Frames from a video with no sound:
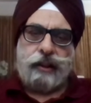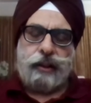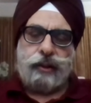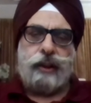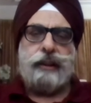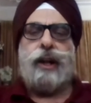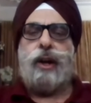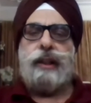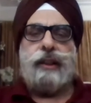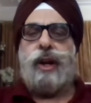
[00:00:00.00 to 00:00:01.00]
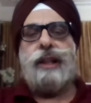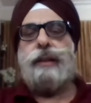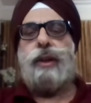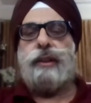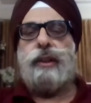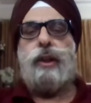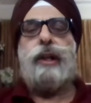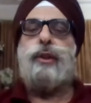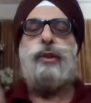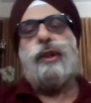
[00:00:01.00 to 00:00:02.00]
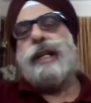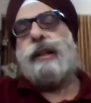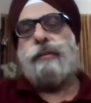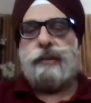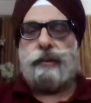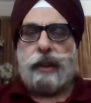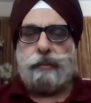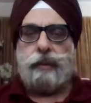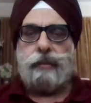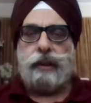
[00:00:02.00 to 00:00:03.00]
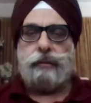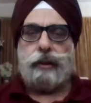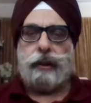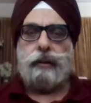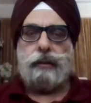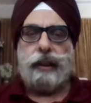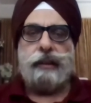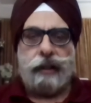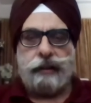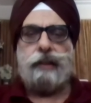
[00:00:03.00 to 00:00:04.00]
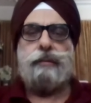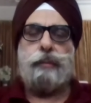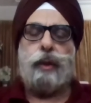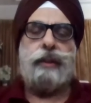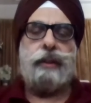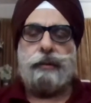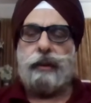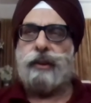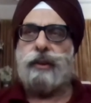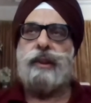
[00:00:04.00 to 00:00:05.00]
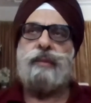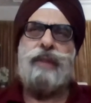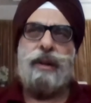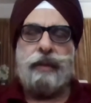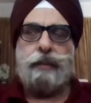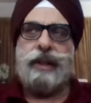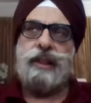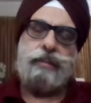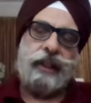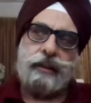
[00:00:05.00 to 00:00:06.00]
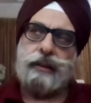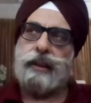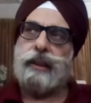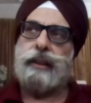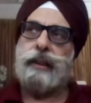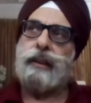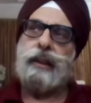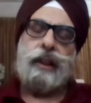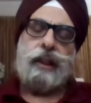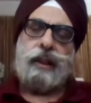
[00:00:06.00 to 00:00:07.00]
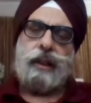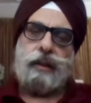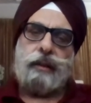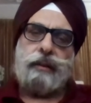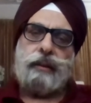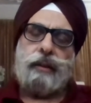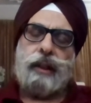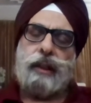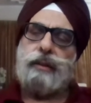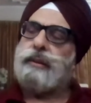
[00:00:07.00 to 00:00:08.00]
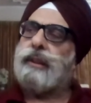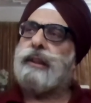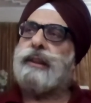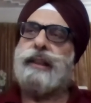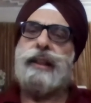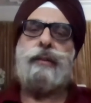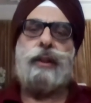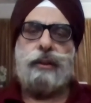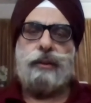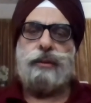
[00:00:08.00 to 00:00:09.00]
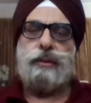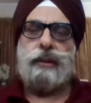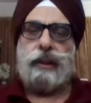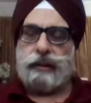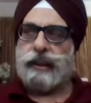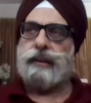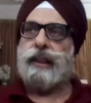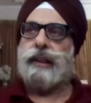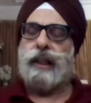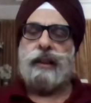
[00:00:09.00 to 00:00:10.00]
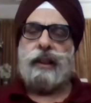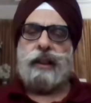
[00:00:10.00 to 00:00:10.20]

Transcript: So they all they want to you donate something money for it. In fact, they'll probably in many places in India they want to do things like that.